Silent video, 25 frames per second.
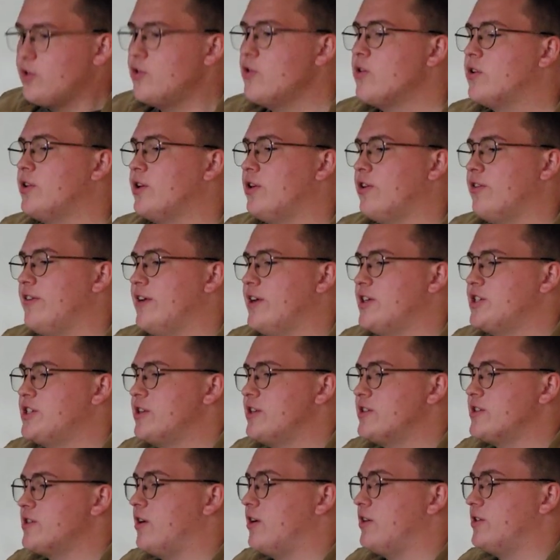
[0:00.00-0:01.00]
Nuclear
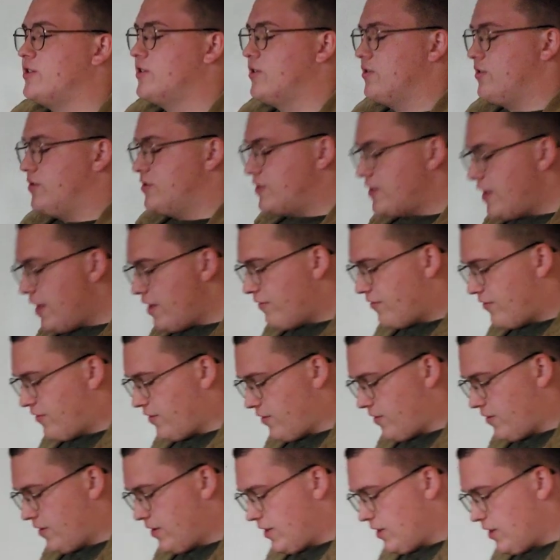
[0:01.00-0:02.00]
fission is also
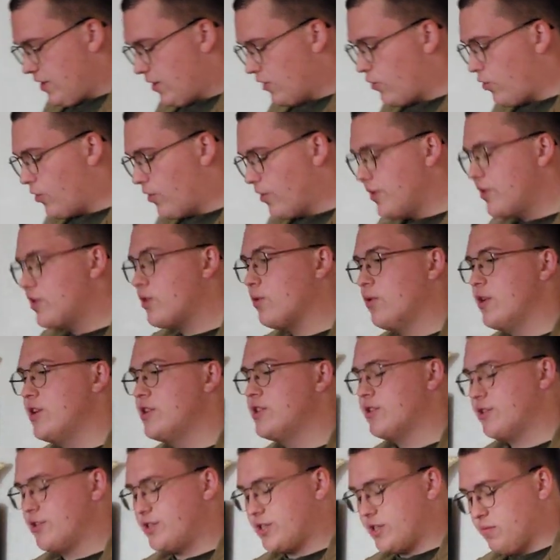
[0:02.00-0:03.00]
safer, according to
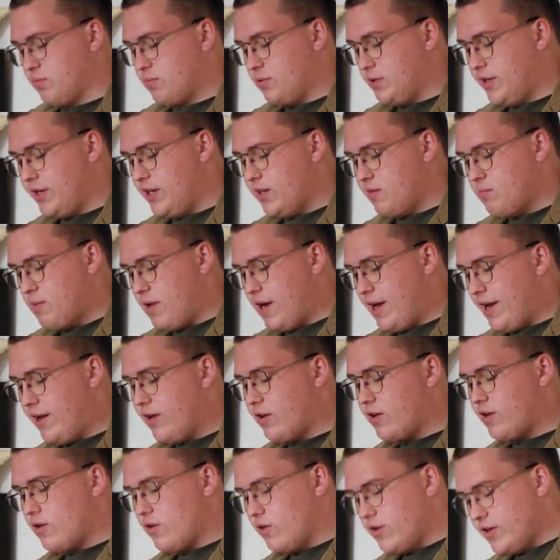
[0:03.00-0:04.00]
research completed
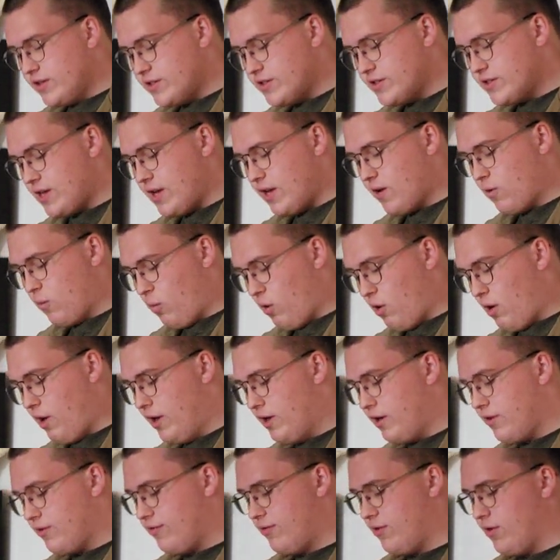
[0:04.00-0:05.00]
by Kuntz and
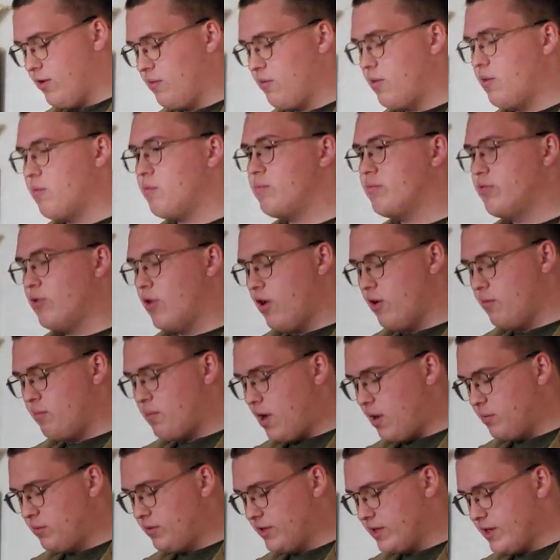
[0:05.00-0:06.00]
Wand for
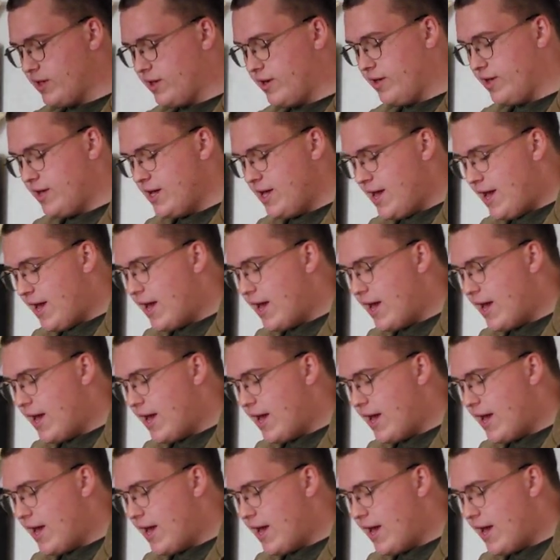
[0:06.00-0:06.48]
ProPublica